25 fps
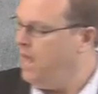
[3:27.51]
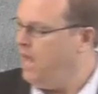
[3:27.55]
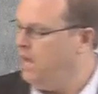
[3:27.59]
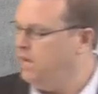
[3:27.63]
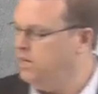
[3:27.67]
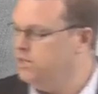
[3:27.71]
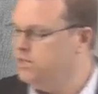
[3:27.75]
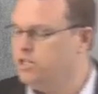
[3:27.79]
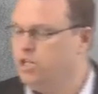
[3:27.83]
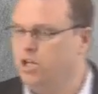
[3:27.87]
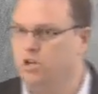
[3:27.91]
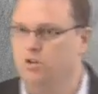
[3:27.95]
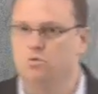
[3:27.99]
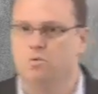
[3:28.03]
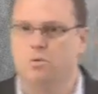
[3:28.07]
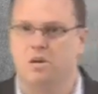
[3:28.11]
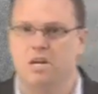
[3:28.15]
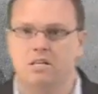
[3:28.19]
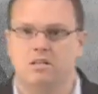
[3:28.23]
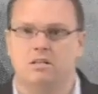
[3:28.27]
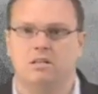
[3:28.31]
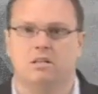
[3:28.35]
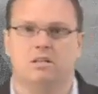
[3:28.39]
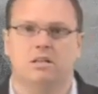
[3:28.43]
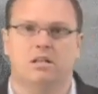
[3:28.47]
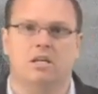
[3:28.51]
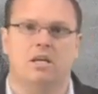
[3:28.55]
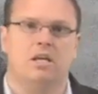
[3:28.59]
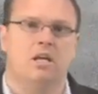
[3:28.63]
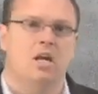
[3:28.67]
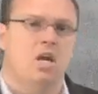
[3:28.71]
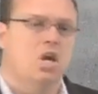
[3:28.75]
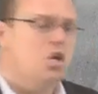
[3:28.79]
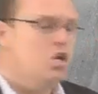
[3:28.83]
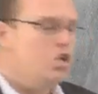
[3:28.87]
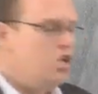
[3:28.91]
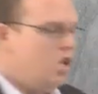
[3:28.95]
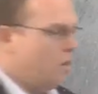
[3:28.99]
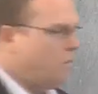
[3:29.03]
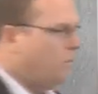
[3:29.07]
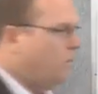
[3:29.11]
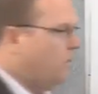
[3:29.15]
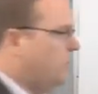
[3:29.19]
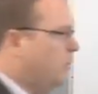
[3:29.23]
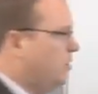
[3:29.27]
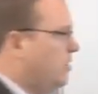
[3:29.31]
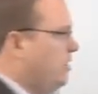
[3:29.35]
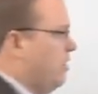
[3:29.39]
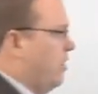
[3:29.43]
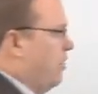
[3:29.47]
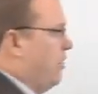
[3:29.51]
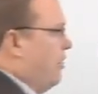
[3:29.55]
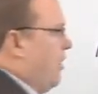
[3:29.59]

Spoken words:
And until recently, no one really